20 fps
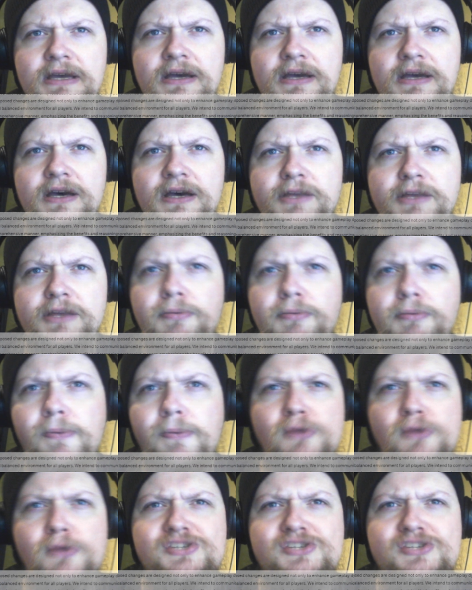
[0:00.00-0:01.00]
The
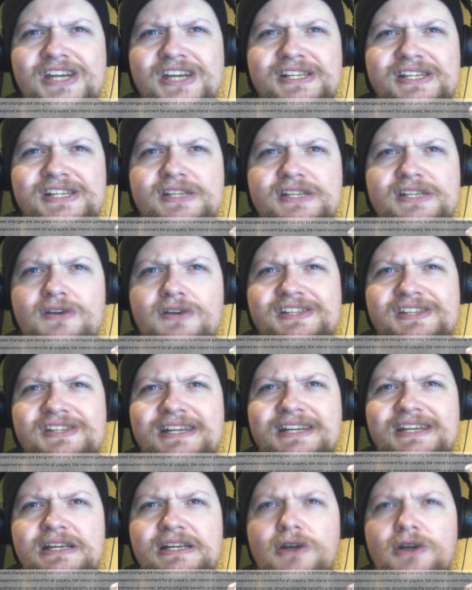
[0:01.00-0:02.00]
proposed changes are
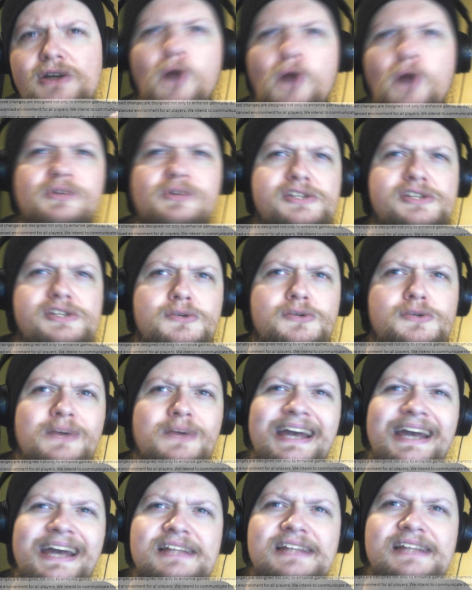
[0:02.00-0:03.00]
designed not only to
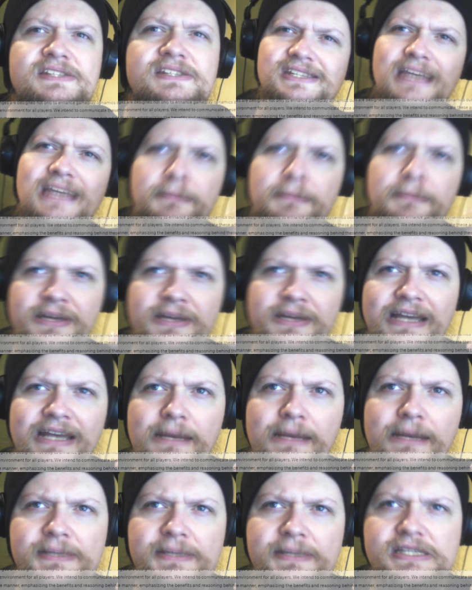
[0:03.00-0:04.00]
enhance gameplay
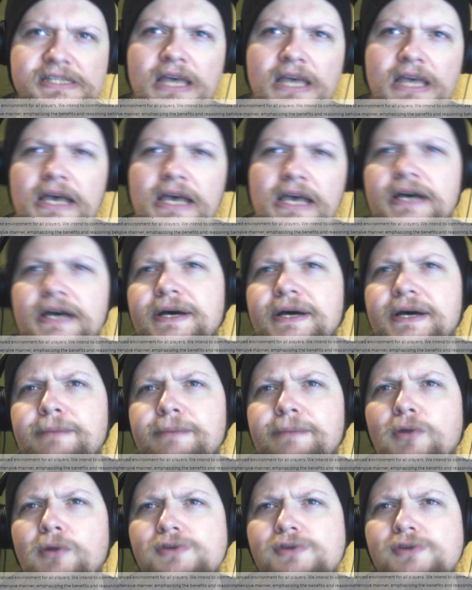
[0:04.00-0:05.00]
dynamics, but
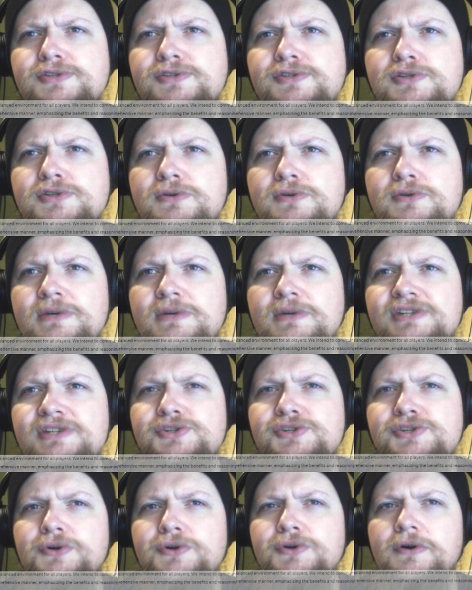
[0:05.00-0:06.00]
also to
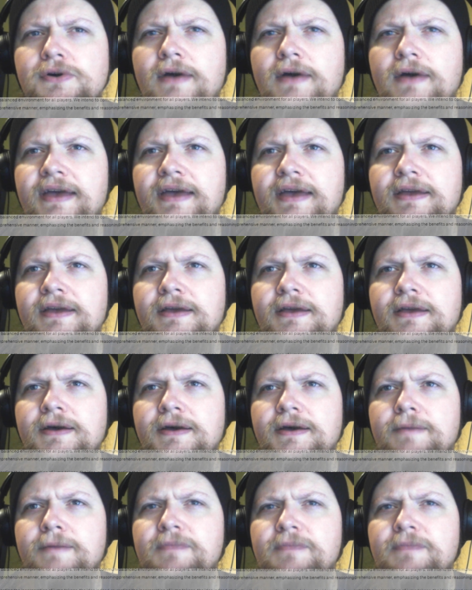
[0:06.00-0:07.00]
ensure
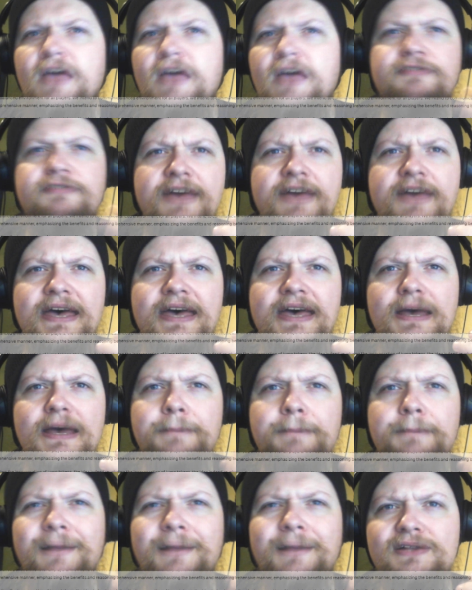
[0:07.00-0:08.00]
a fair
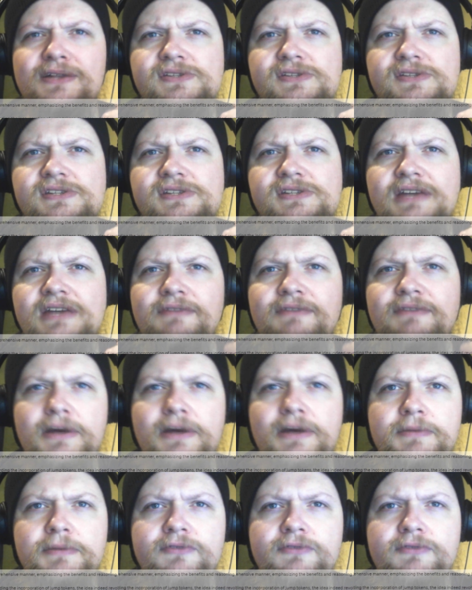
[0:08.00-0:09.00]
and balanced
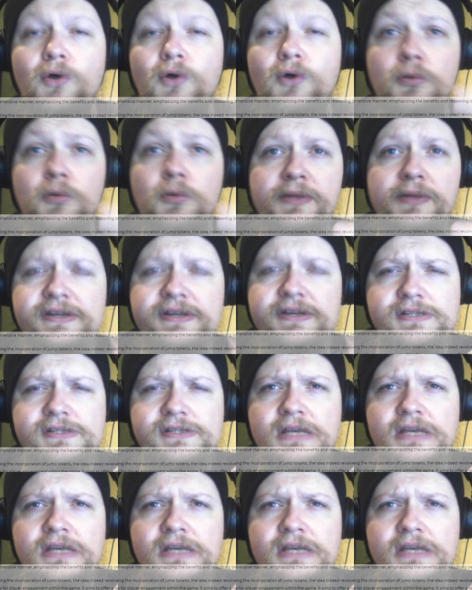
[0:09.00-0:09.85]
environment for all players.